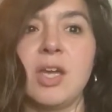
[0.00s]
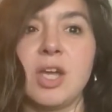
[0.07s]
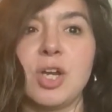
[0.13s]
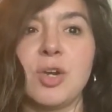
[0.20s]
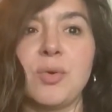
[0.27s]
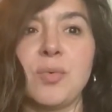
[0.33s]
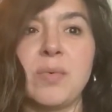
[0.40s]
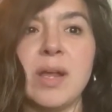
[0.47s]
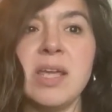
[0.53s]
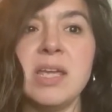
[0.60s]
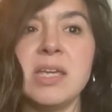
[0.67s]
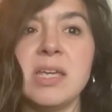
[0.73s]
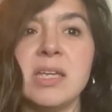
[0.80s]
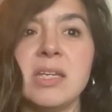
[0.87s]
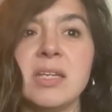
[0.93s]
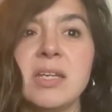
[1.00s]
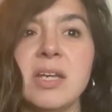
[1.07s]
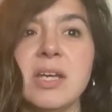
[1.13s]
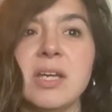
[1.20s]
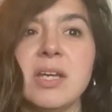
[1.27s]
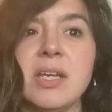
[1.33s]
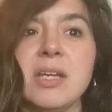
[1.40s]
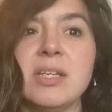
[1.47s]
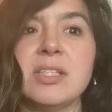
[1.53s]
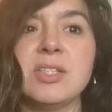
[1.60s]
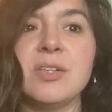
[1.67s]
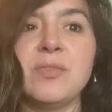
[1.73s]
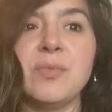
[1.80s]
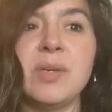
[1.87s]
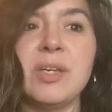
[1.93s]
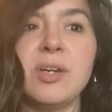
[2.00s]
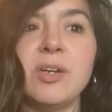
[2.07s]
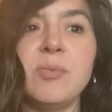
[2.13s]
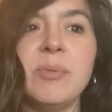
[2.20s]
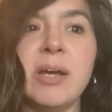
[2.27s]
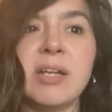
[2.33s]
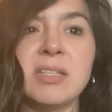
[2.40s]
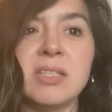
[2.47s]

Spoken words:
Great. So if we go back